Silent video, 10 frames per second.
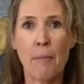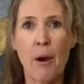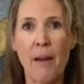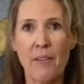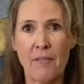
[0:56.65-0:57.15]

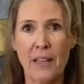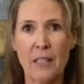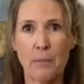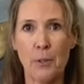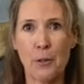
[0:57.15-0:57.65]
private
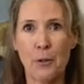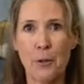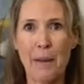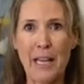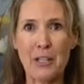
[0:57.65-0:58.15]
Facebook
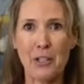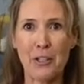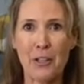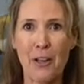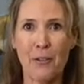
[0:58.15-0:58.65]
group,
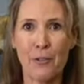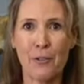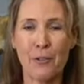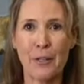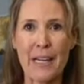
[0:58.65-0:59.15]
Angela's Color
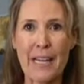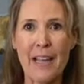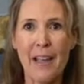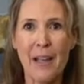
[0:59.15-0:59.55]
Story.